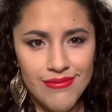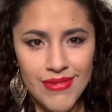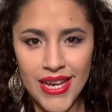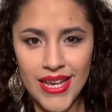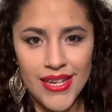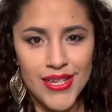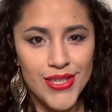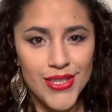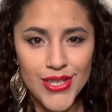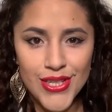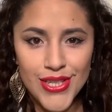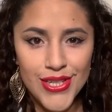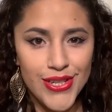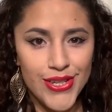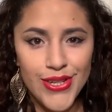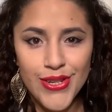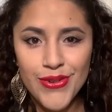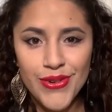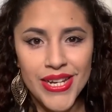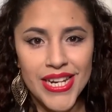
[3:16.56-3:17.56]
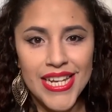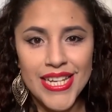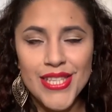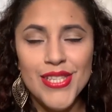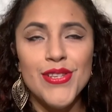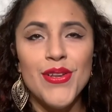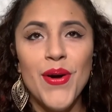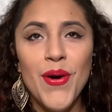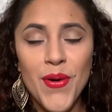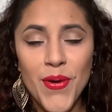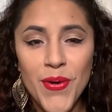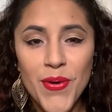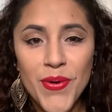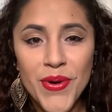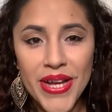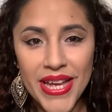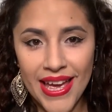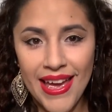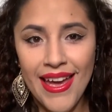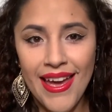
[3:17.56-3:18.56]
I can just do it. It's
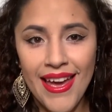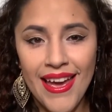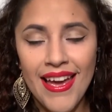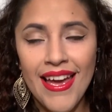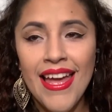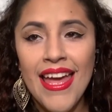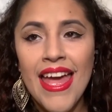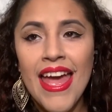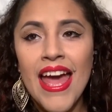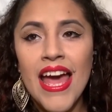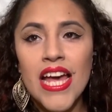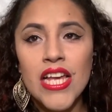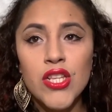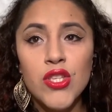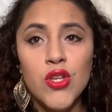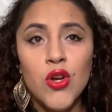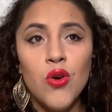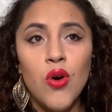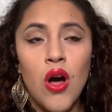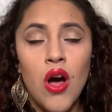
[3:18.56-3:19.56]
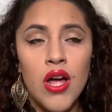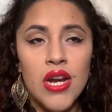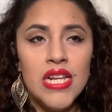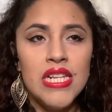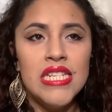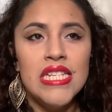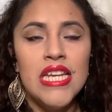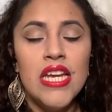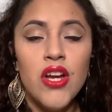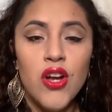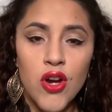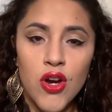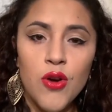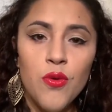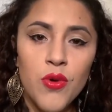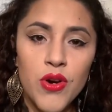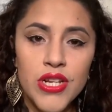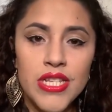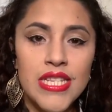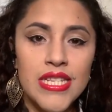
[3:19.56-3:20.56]
okay. And so honestly,
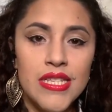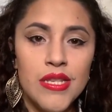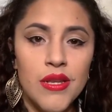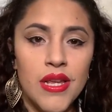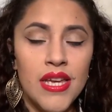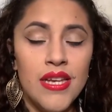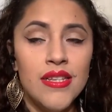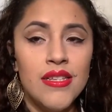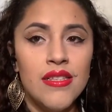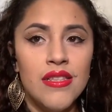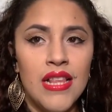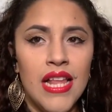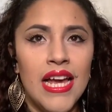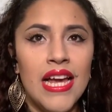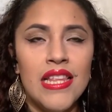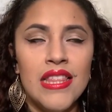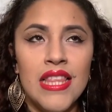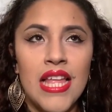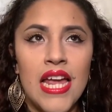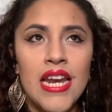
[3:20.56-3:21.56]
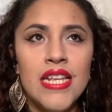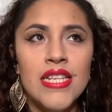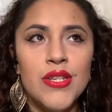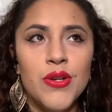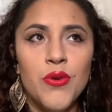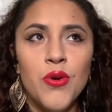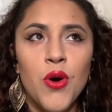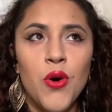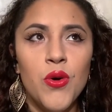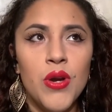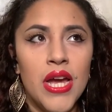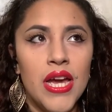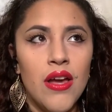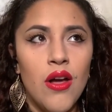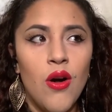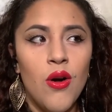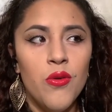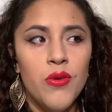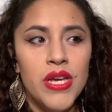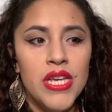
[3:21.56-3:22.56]
her words, it's it, like, that is a quote I
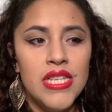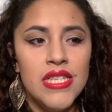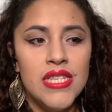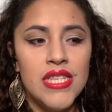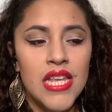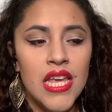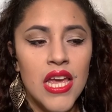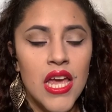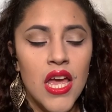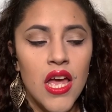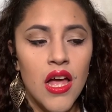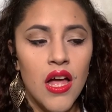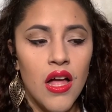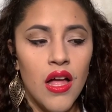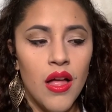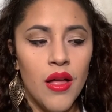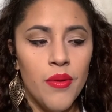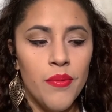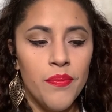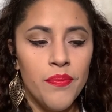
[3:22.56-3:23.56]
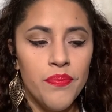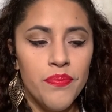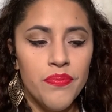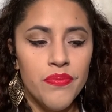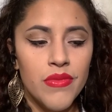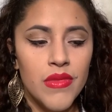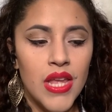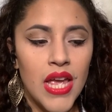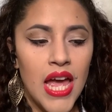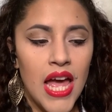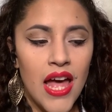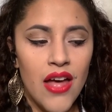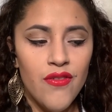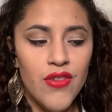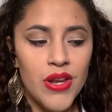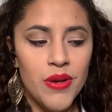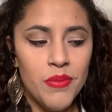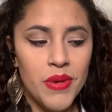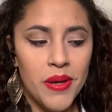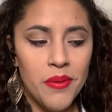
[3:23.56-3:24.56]
always um,
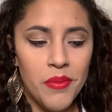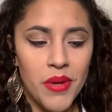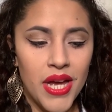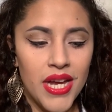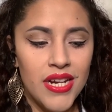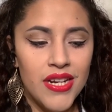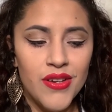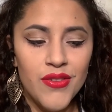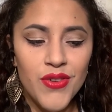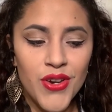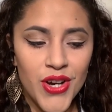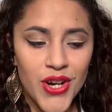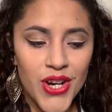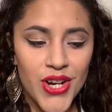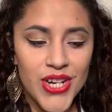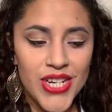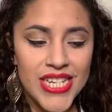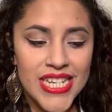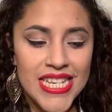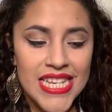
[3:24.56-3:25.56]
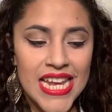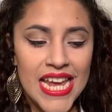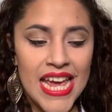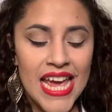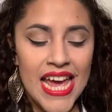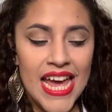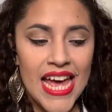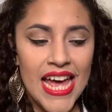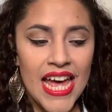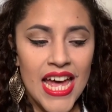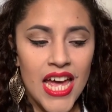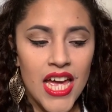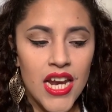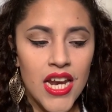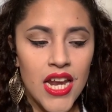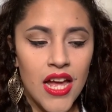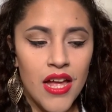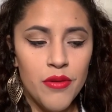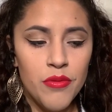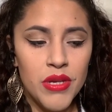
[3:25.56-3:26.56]
have in my mind of hers.
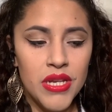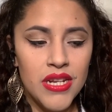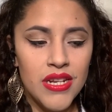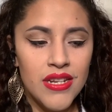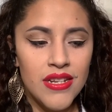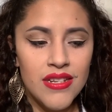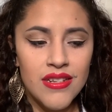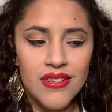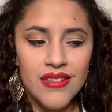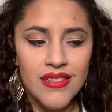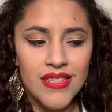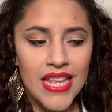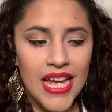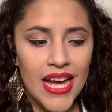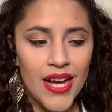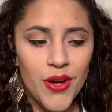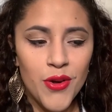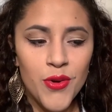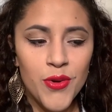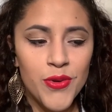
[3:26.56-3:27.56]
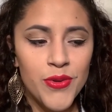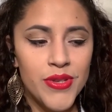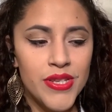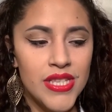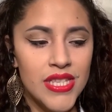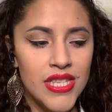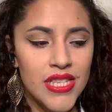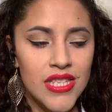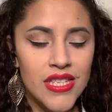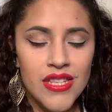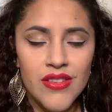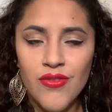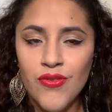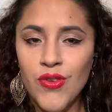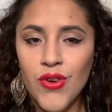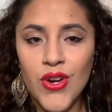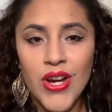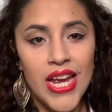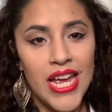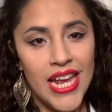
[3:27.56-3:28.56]
And I mean, that goes
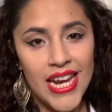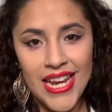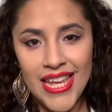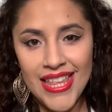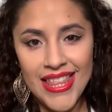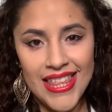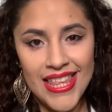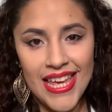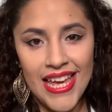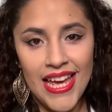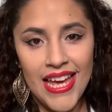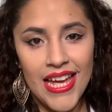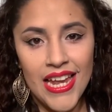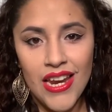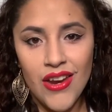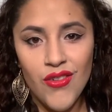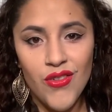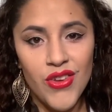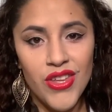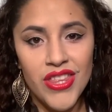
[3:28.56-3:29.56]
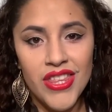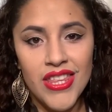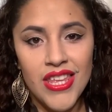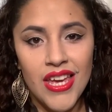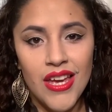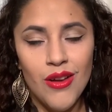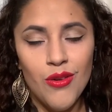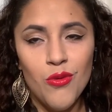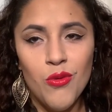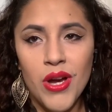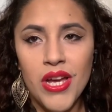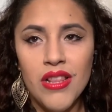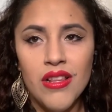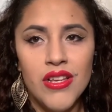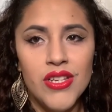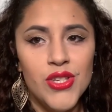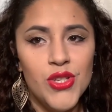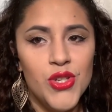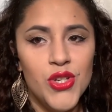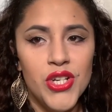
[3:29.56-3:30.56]
for anything and everything. Weight
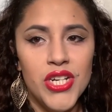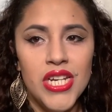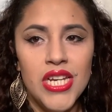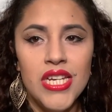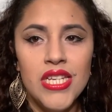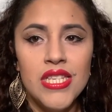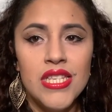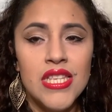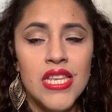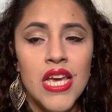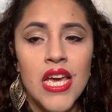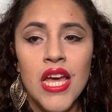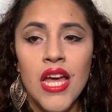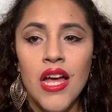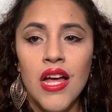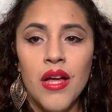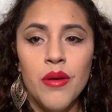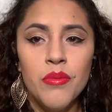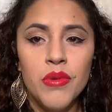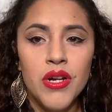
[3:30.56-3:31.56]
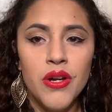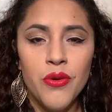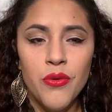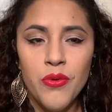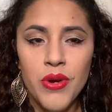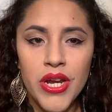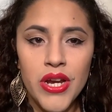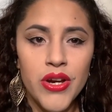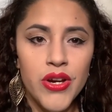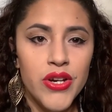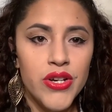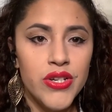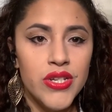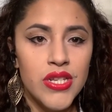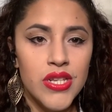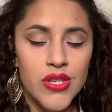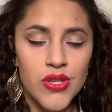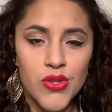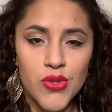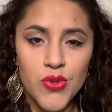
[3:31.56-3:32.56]
loss journeys, um,
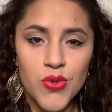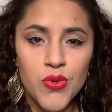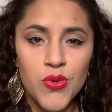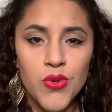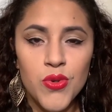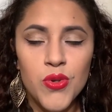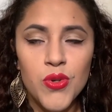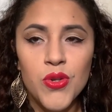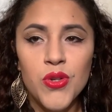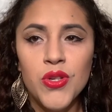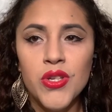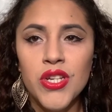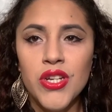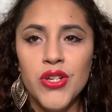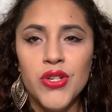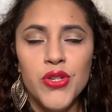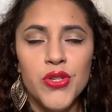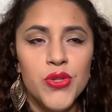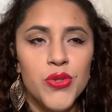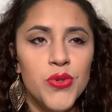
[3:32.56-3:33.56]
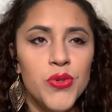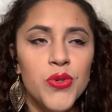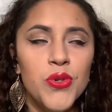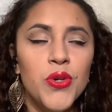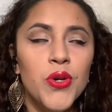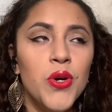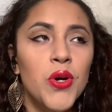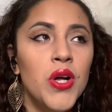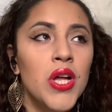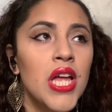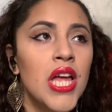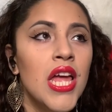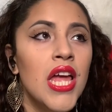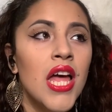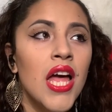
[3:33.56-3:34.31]
careers, school, your school,